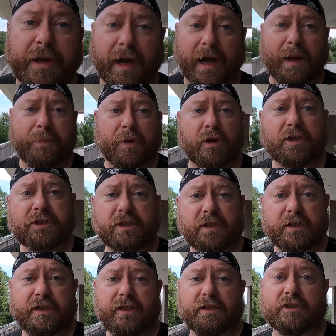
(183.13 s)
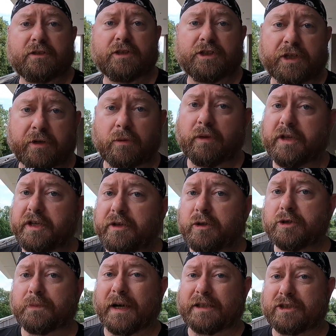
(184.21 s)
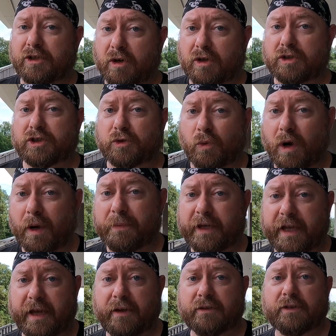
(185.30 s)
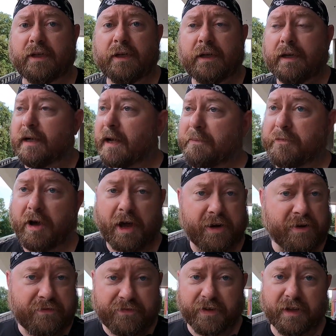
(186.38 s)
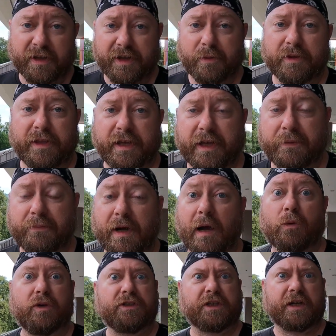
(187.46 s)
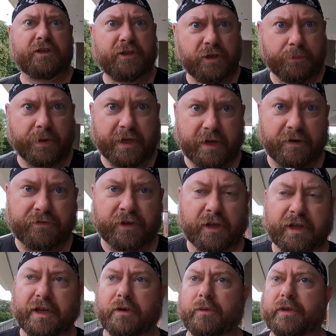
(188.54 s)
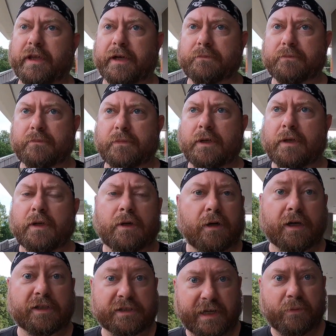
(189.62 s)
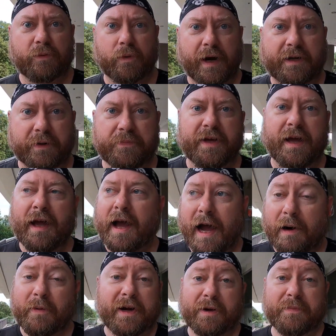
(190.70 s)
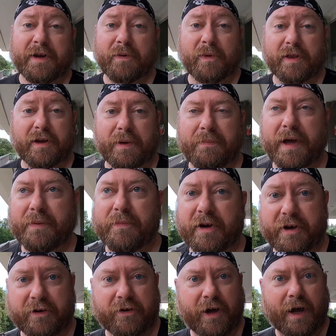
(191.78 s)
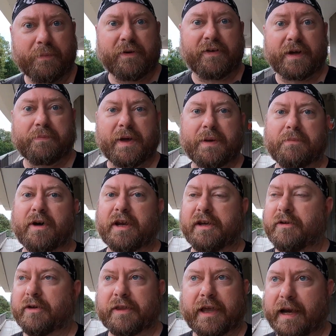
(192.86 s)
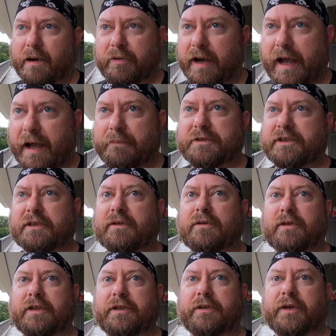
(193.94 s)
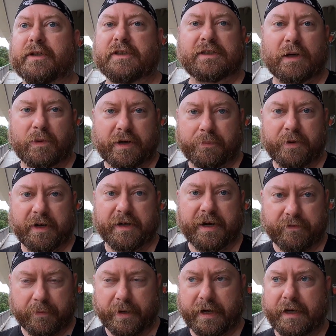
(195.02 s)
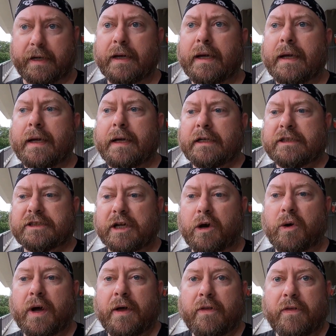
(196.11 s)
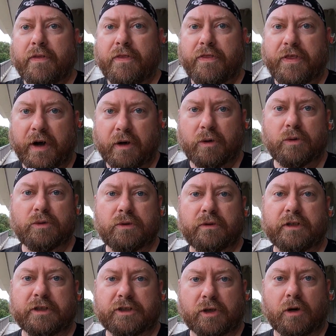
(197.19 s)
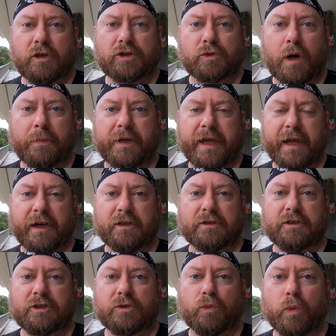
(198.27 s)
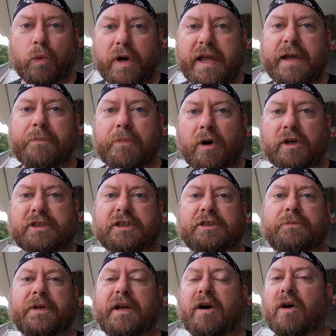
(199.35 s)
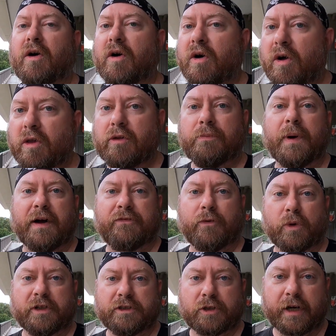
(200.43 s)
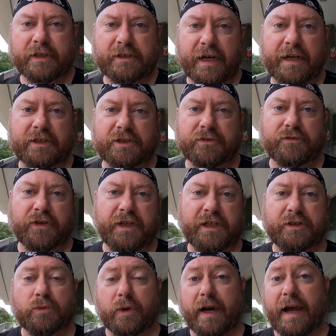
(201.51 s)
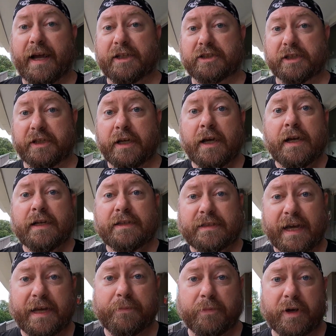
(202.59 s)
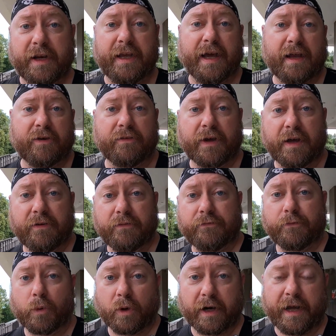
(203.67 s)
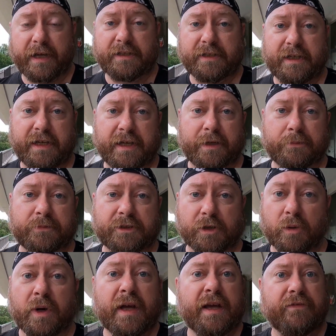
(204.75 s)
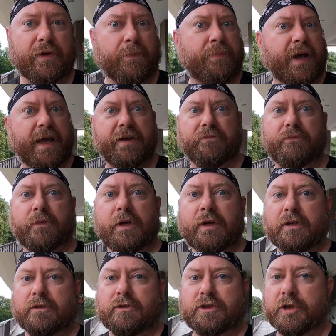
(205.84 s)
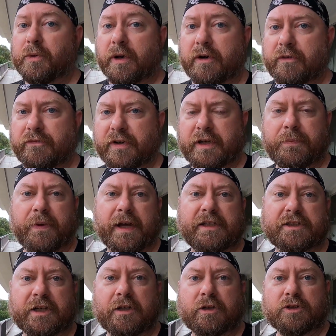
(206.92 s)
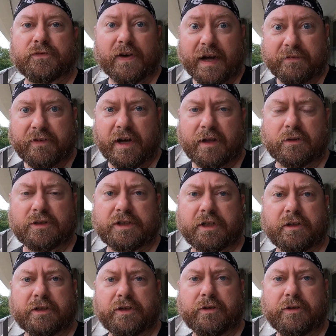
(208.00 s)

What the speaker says: Now, I personally generally use my Charles Schwab account. I'm not an affiliate with them. I wish I could be an affiliate with them, because I recommend it whether I make money or not. But if I could make money doing that, I would absolutely do it, because I recommend it to everybody. So though the Charles Schwab account reimburses me all of my foreign transaction fees when I actually take money out of a foreign ATM, so if I'm paying 250 pesos, $5